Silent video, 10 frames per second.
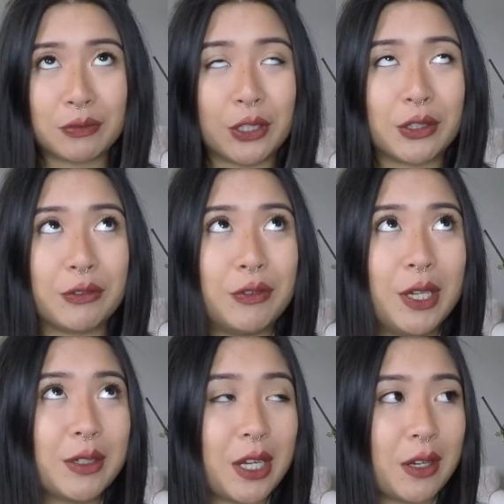for the
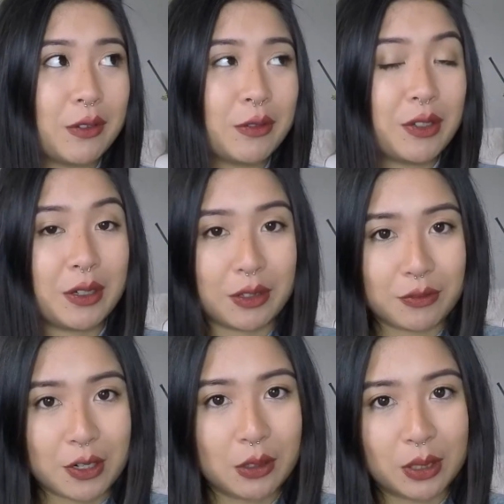very, very
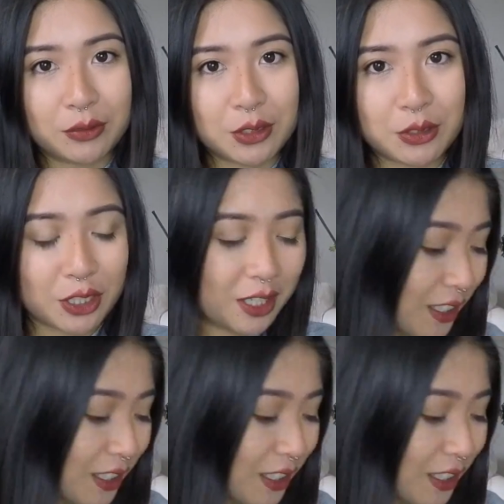far away future.